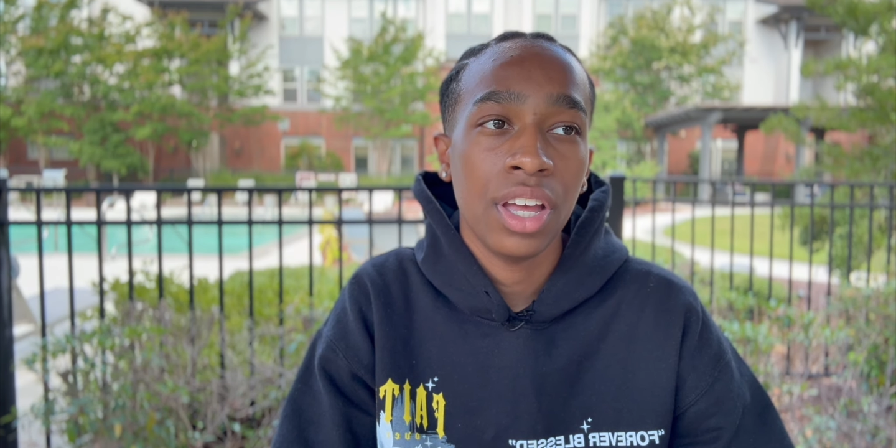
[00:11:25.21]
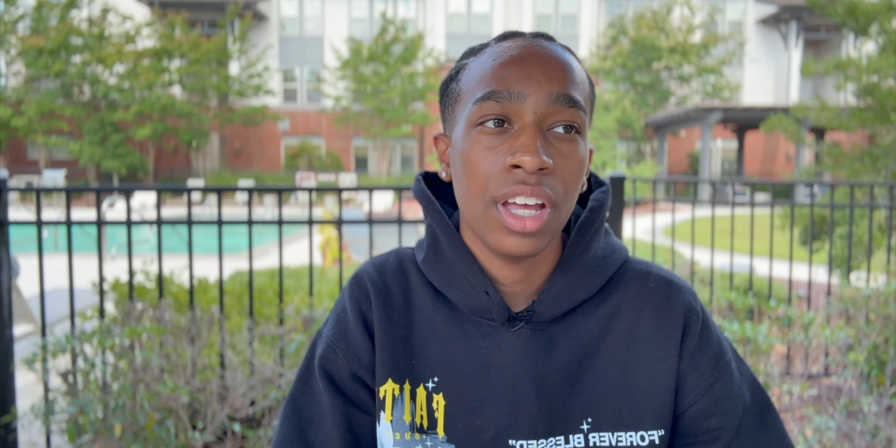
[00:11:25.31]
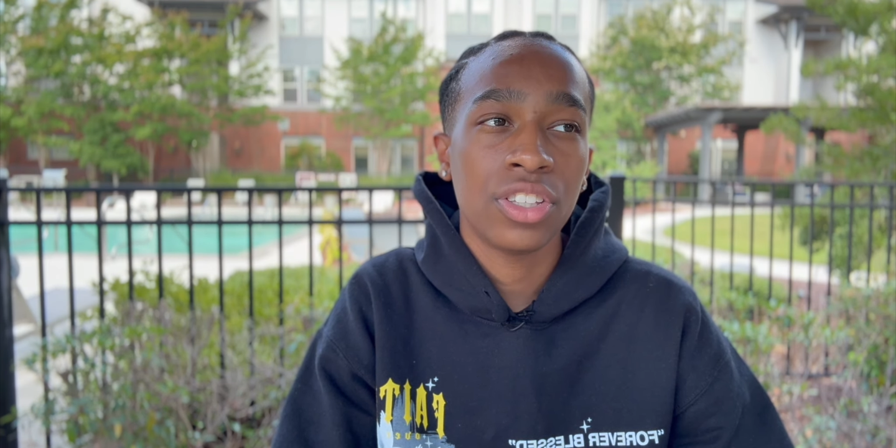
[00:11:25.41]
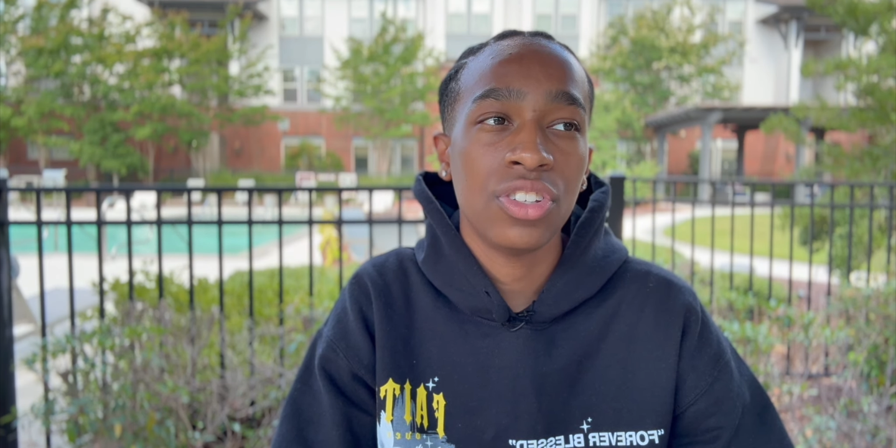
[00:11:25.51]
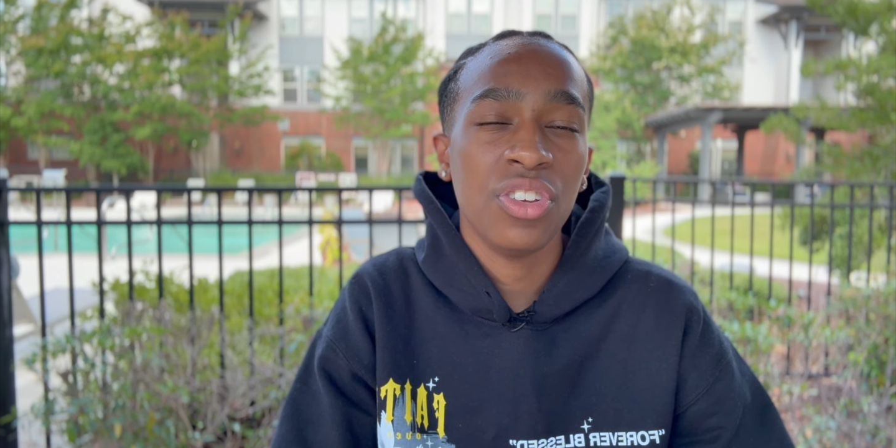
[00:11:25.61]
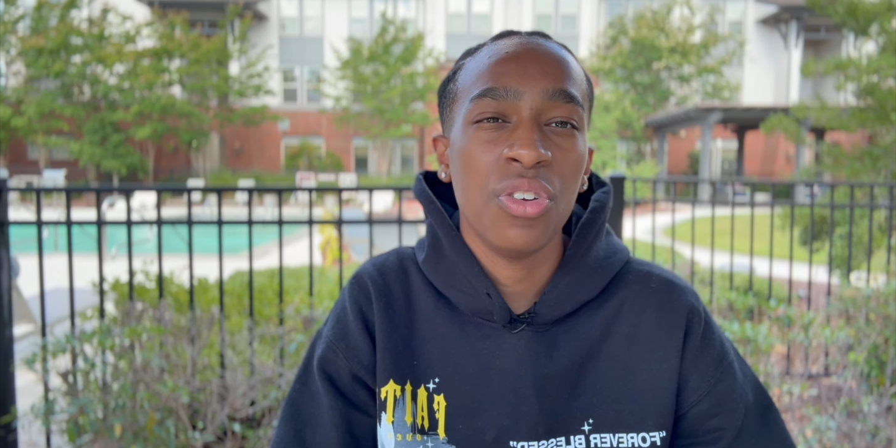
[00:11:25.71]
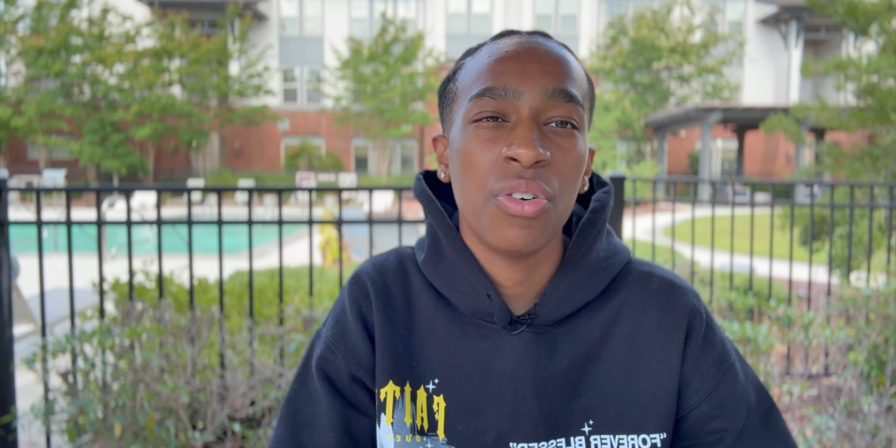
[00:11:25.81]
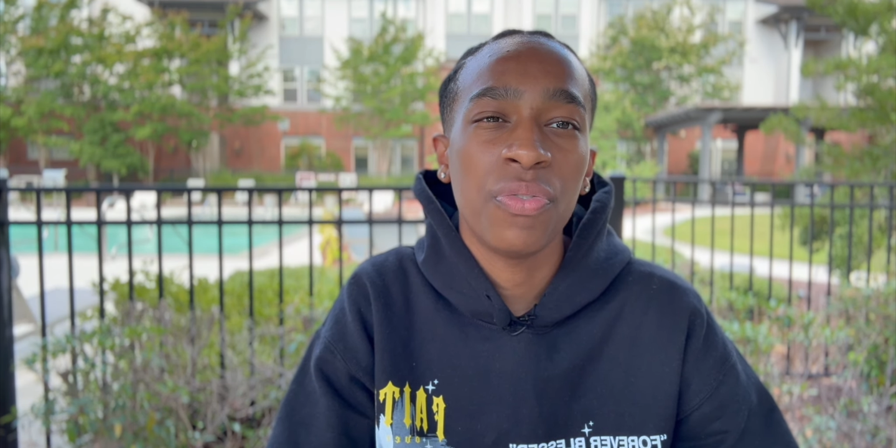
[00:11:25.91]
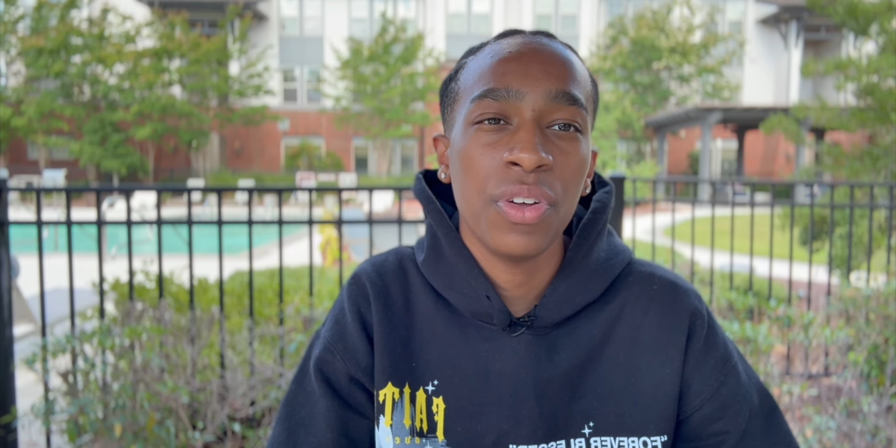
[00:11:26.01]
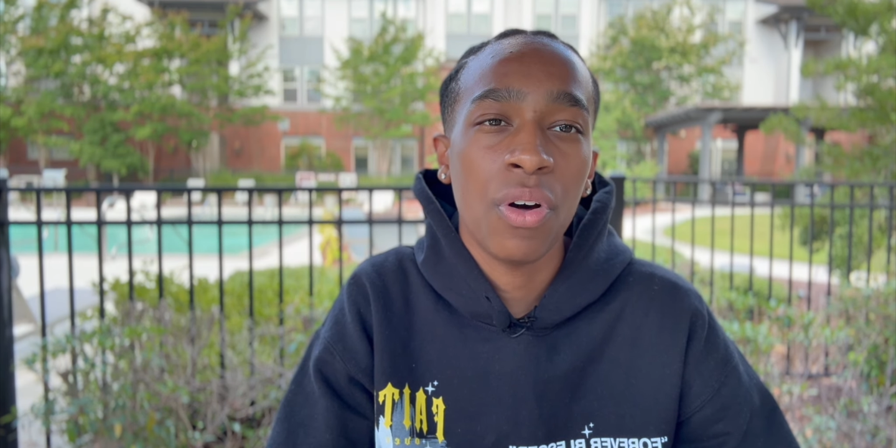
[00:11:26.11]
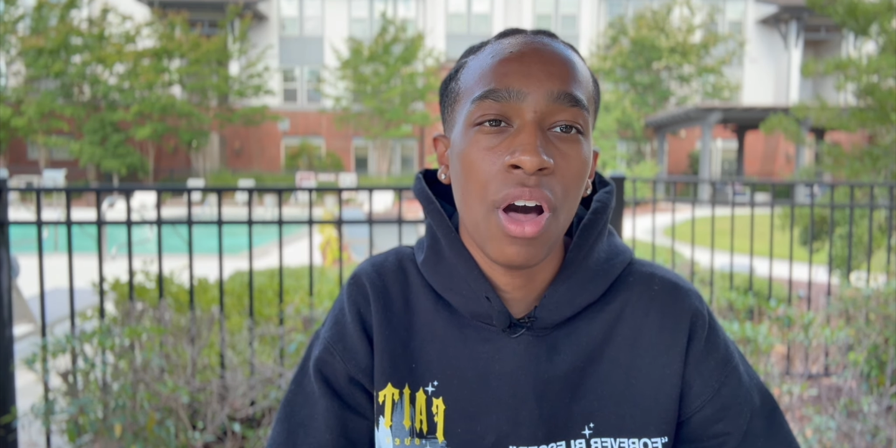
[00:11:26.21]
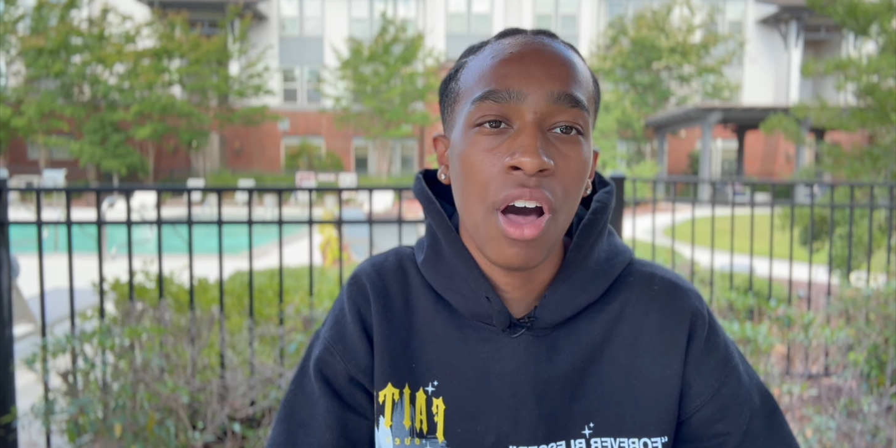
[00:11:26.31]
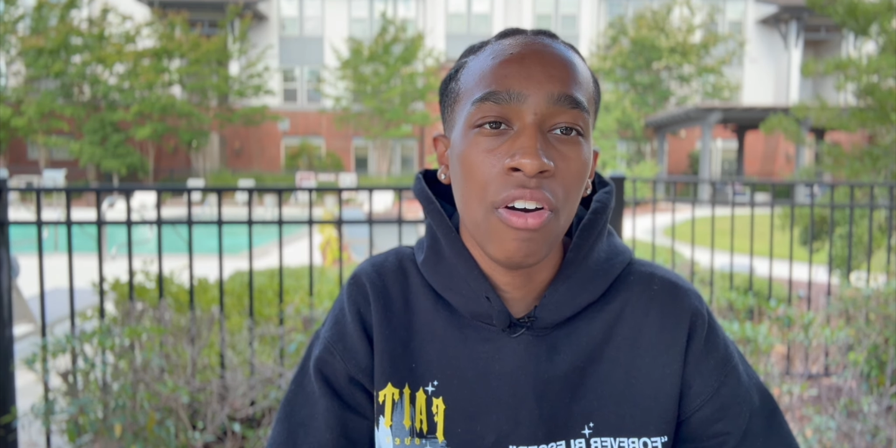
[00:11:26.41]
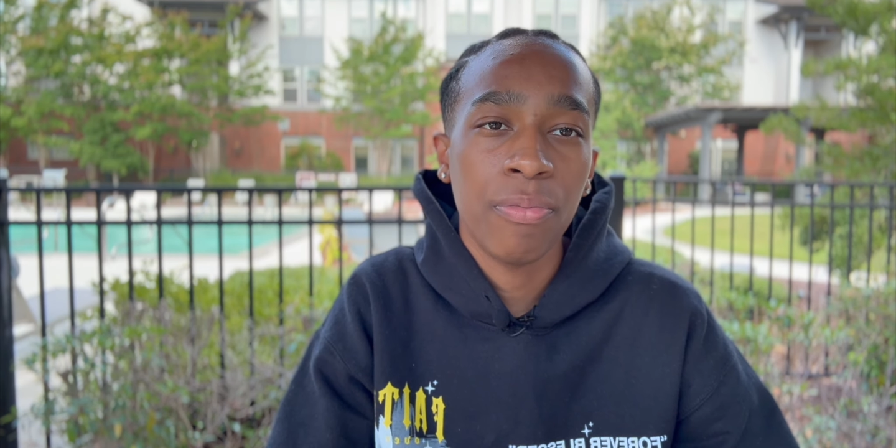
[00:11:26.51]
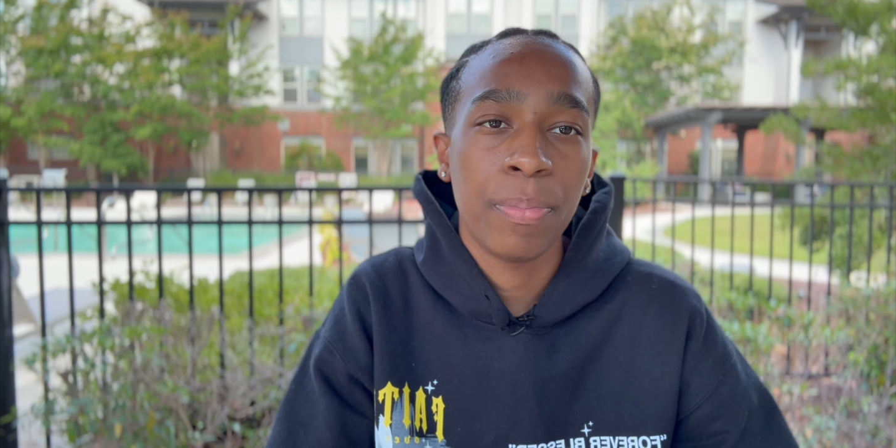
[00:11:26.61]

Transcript: And so you'll feel off